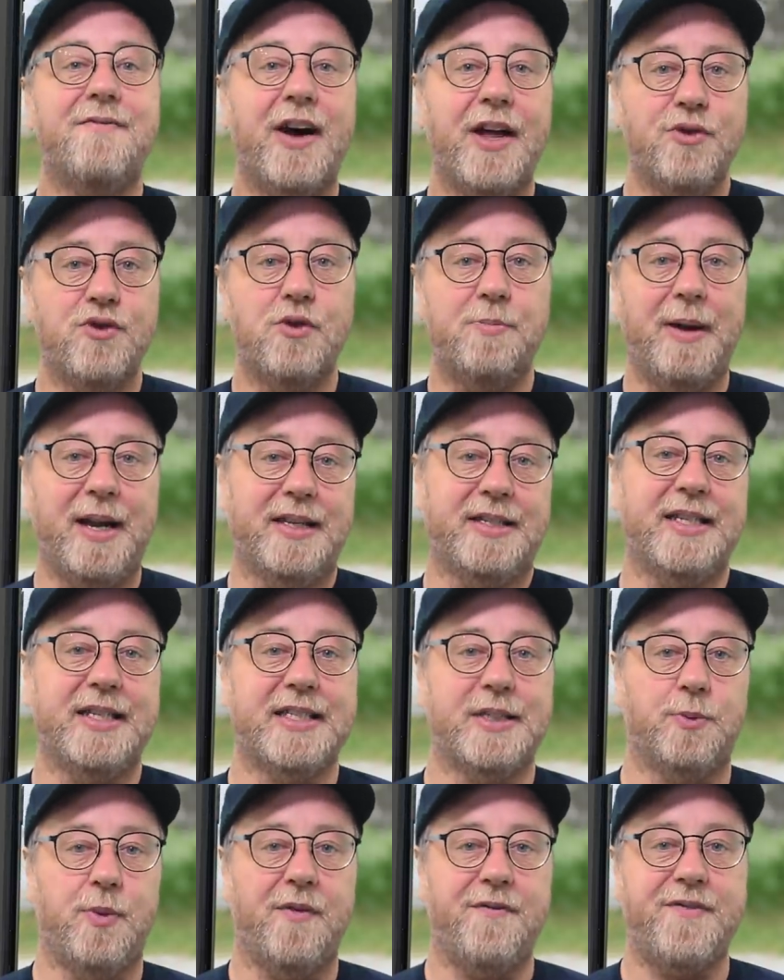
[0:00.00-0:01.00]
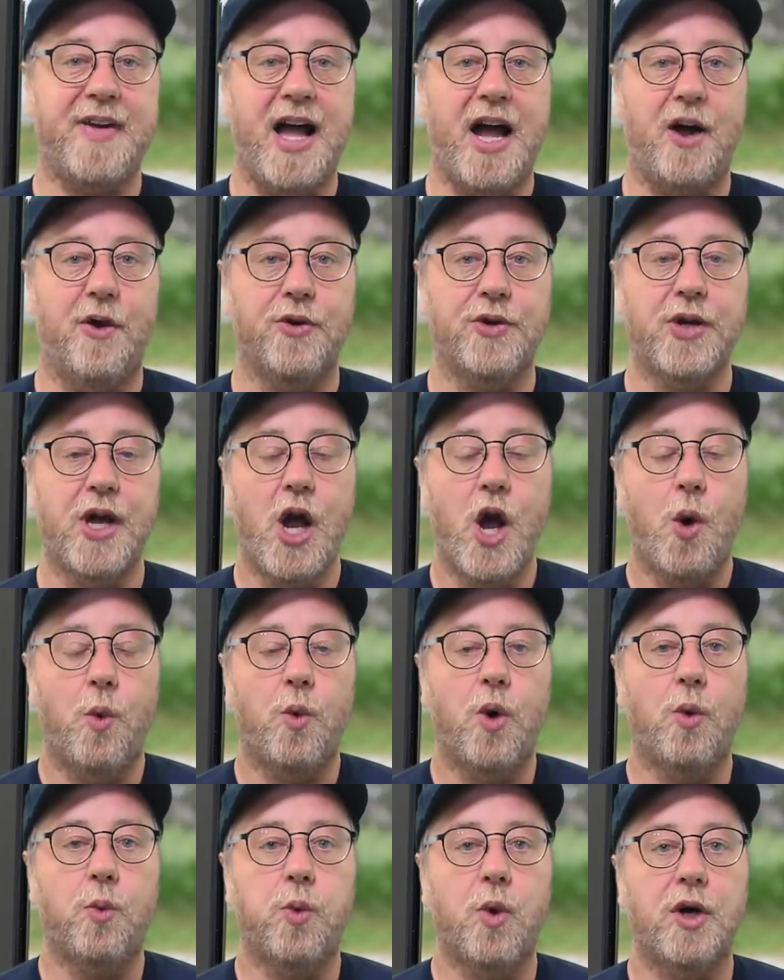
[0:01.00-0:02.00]
vulnerabilities that were found
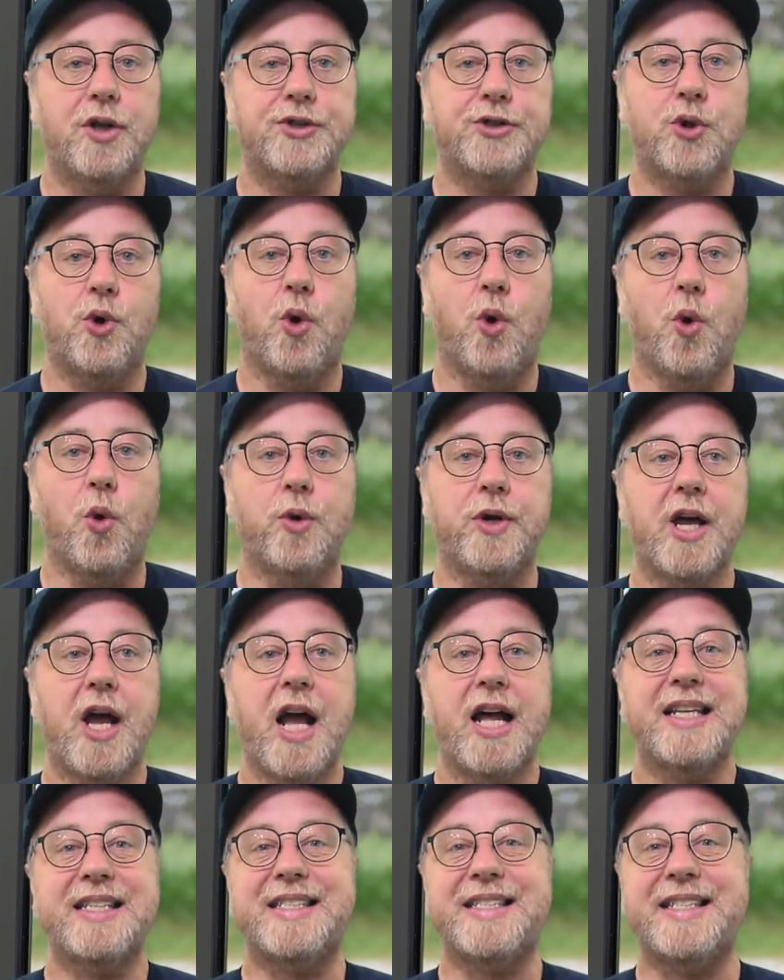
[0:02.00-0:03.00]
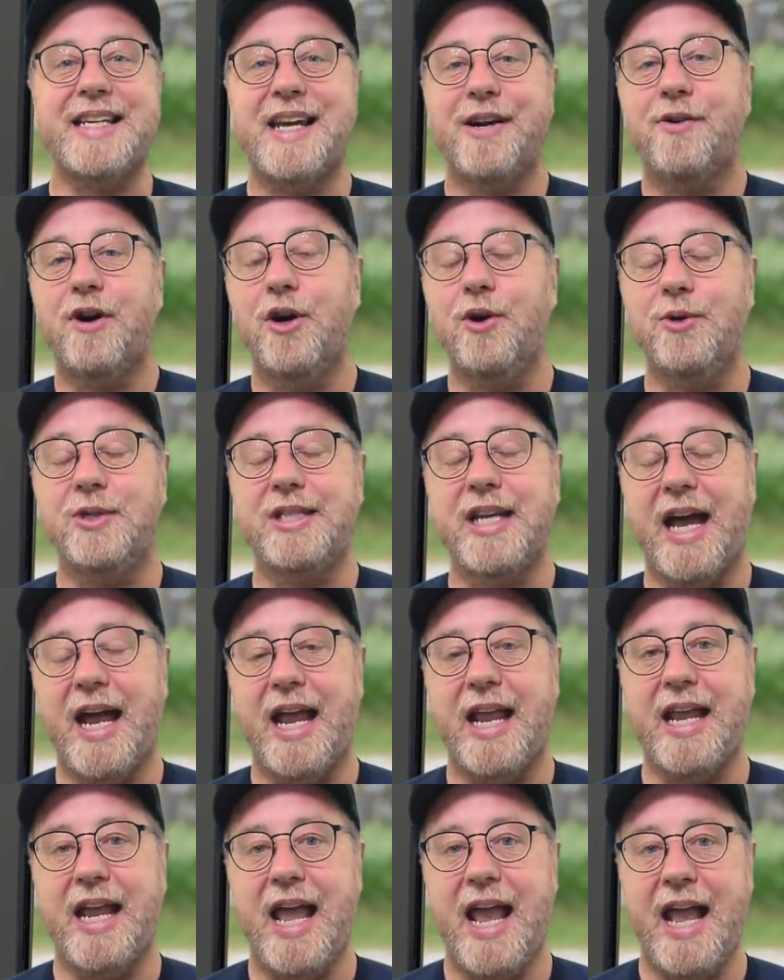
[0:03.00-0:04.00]
were what's called
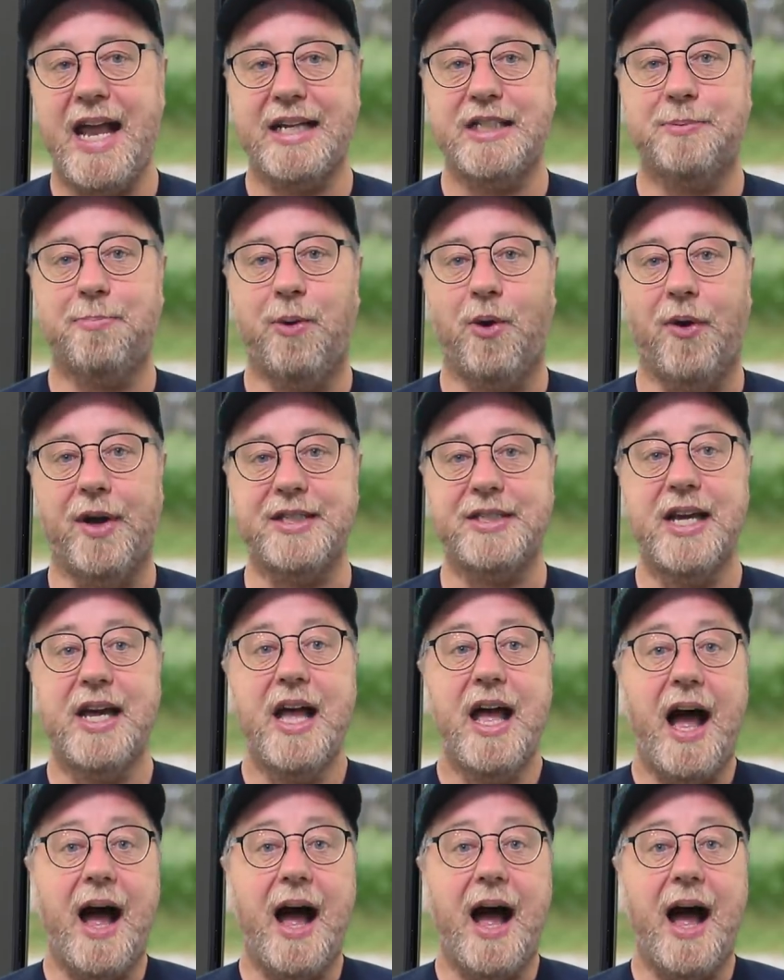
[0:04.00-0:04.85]
zero-day exploits.